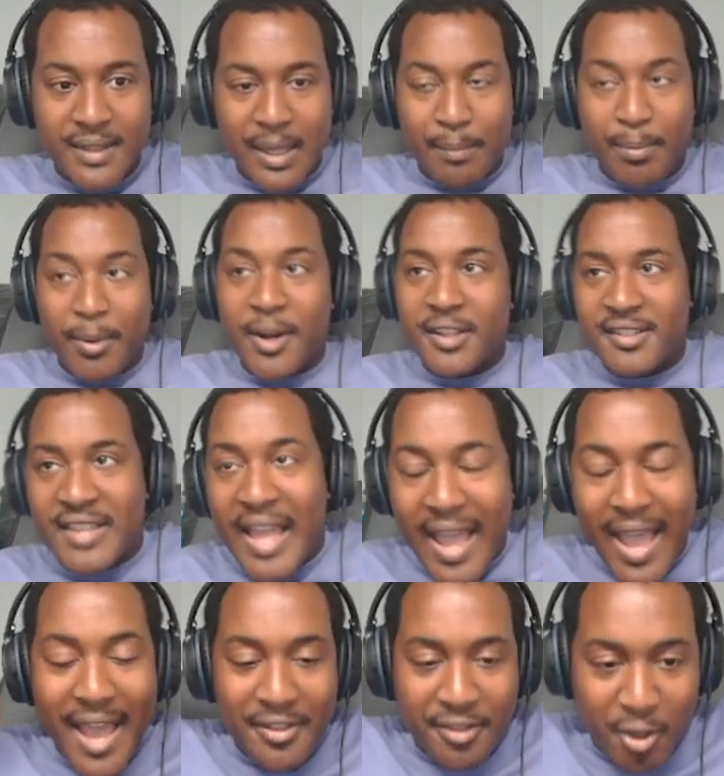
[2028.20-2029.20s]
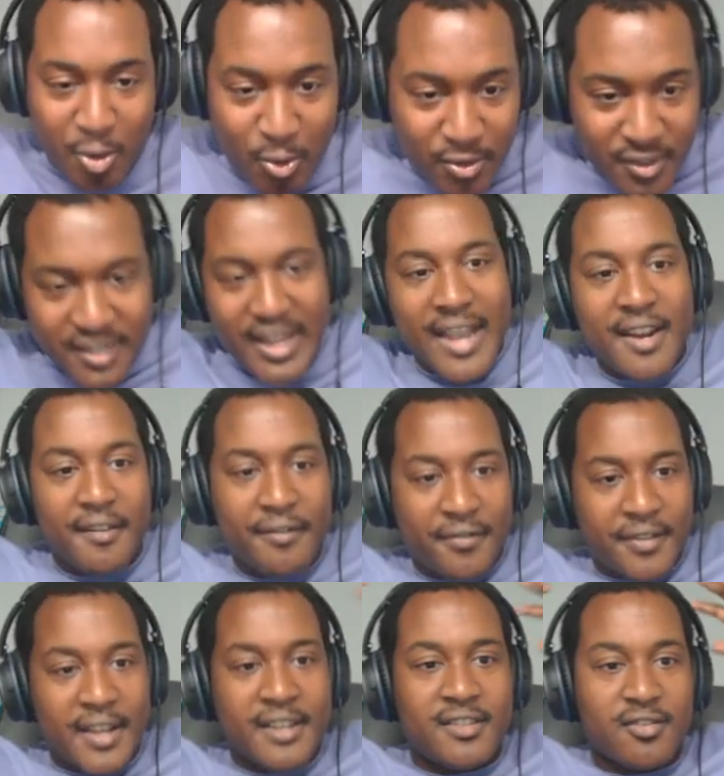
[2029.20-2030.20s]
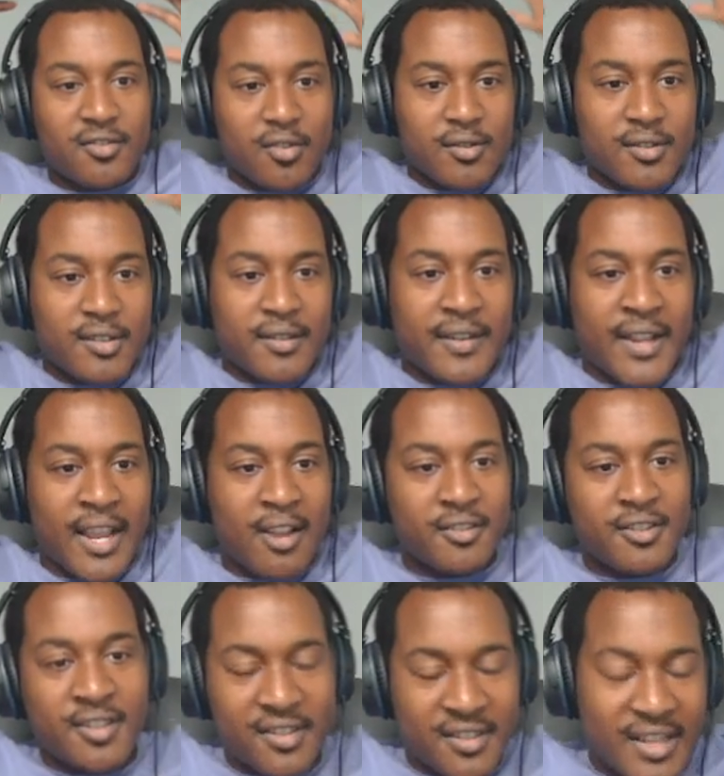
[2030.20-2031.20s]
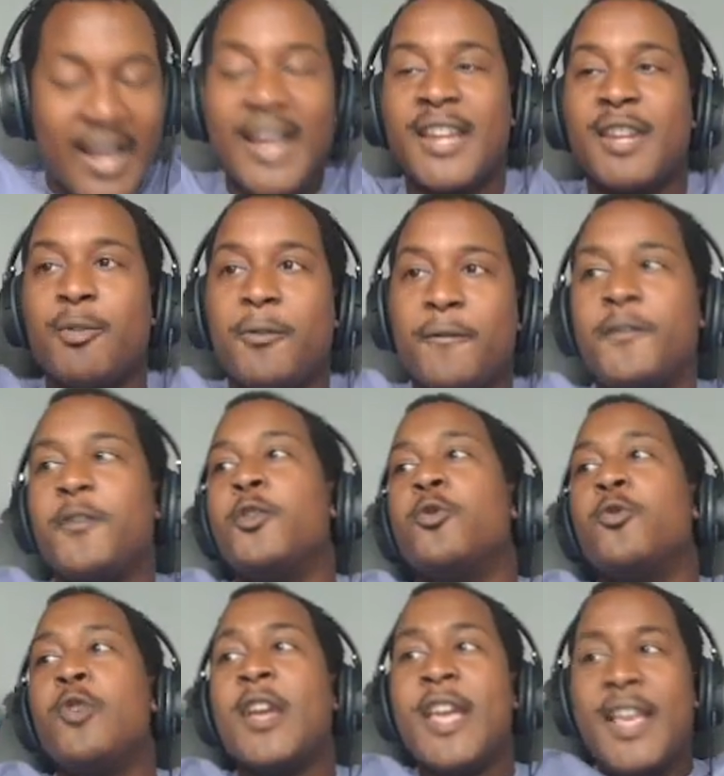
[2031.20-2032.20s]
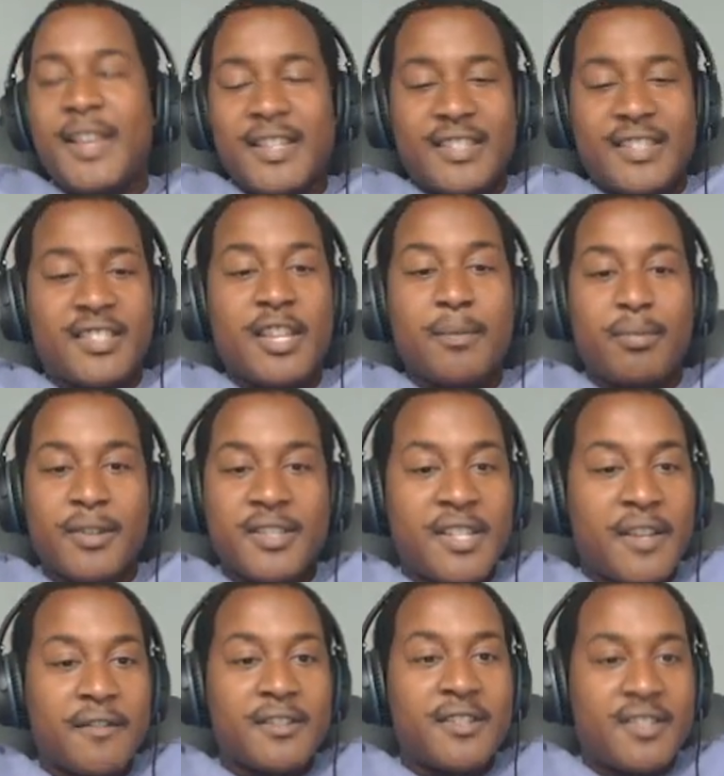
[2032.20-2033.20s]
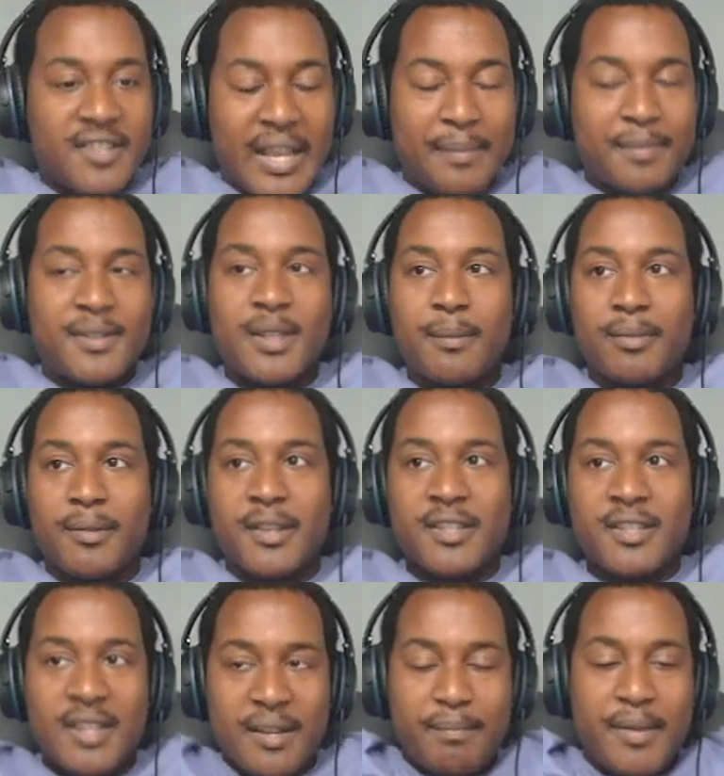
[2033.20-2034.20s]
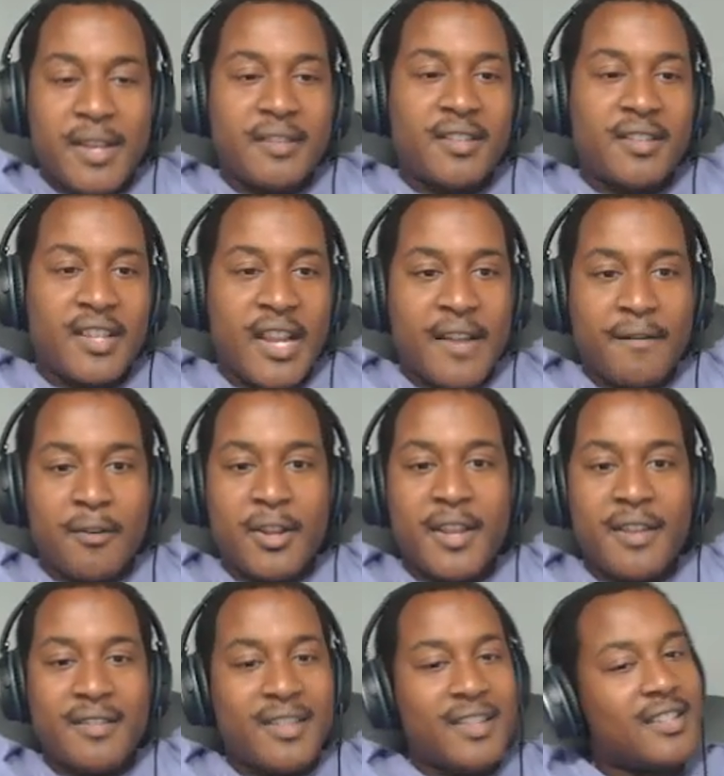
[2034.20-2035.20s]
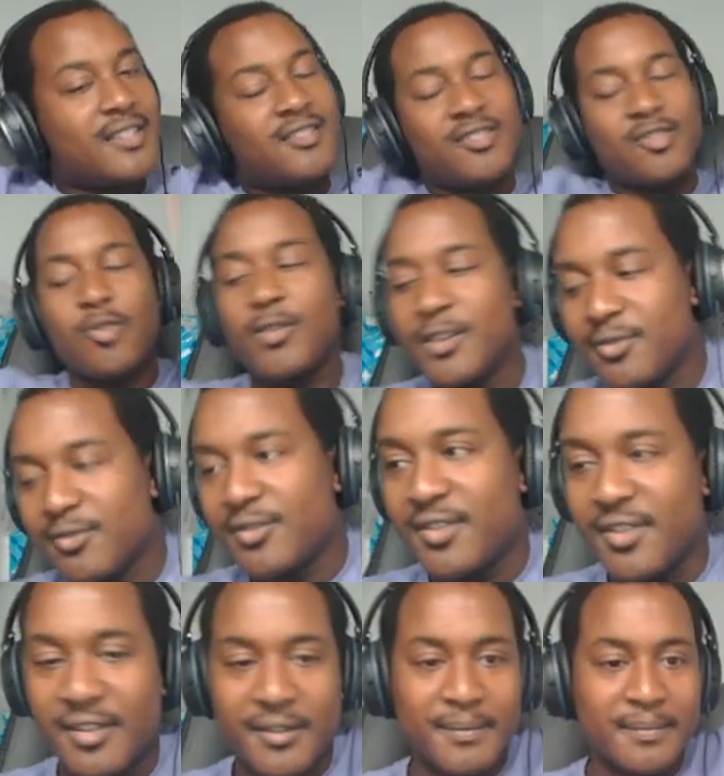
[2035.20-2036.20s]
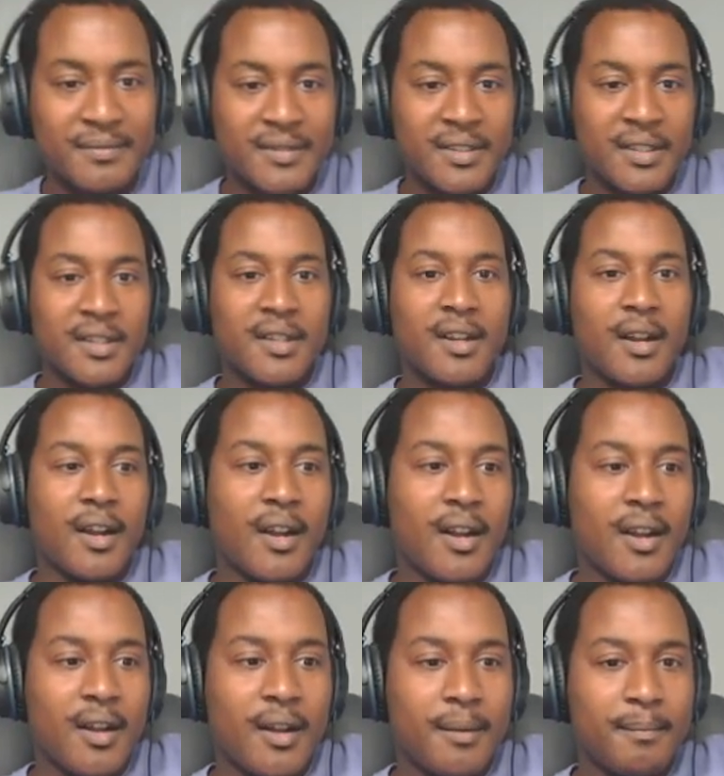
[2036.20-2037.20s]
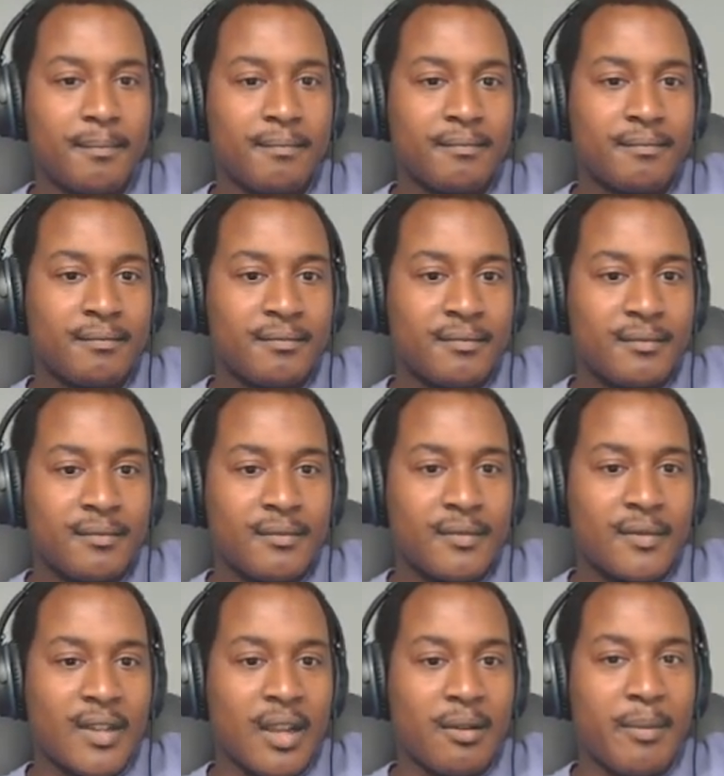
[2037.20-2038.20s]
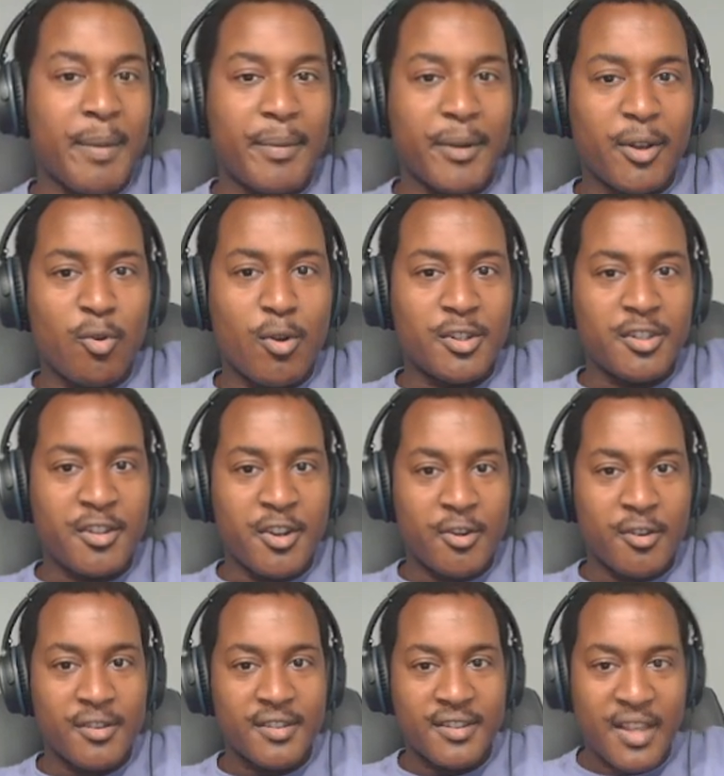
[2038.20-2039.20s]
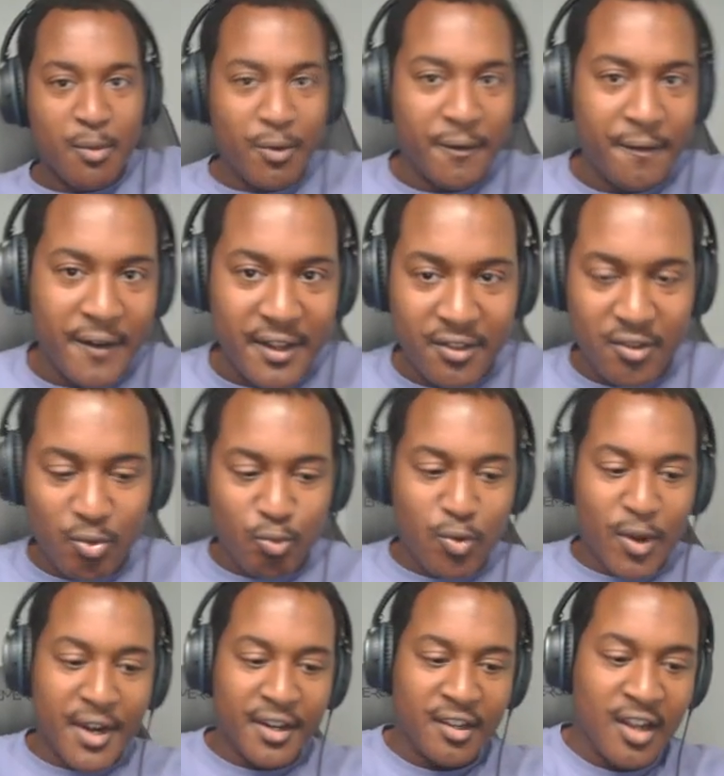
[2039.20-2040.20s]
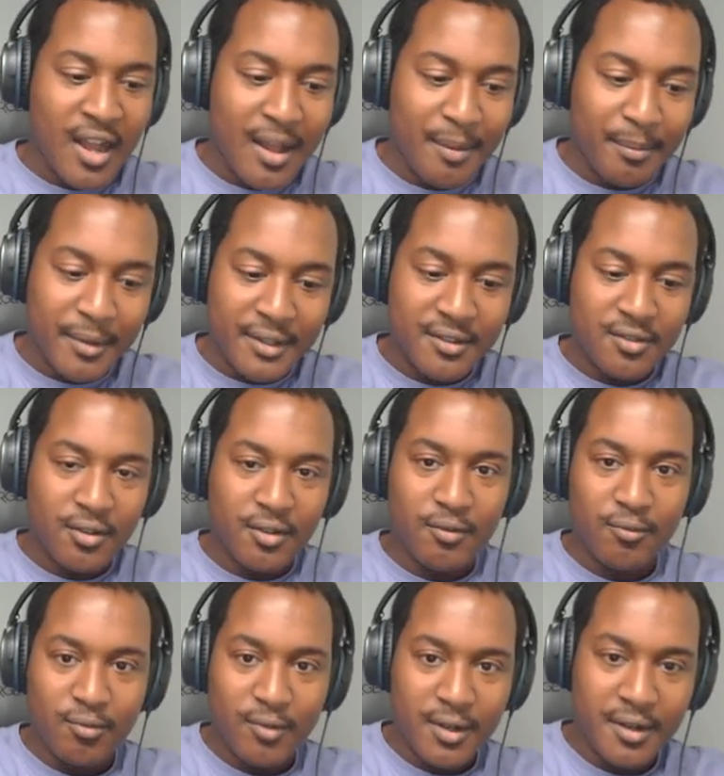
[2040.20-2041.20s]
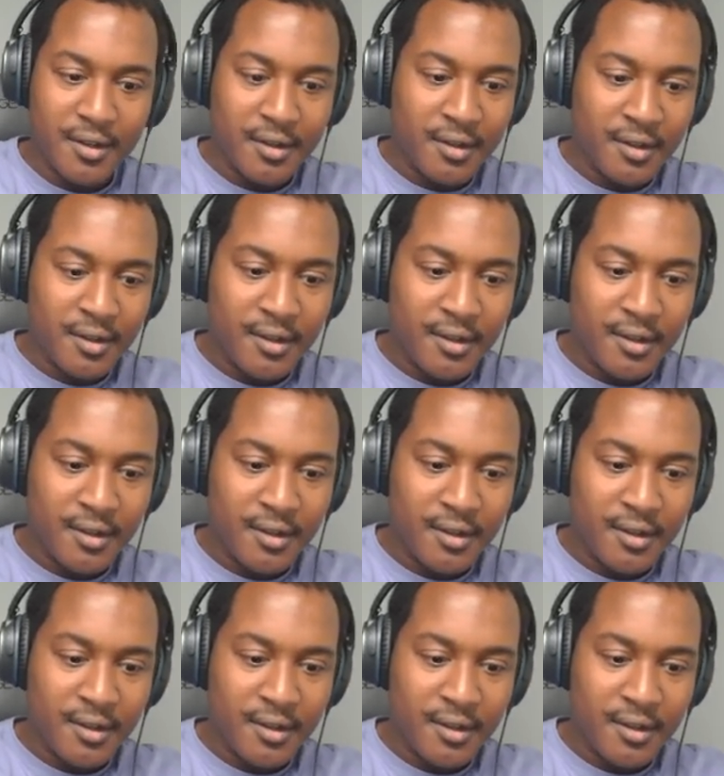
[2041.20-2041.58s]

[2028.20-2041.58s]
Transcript: But it's the ethical side of things in terms of like how society would view siblings, even step siblings, like being together. It's so interesting. Now my big question here is, can we find the Reddit comments on Reddit?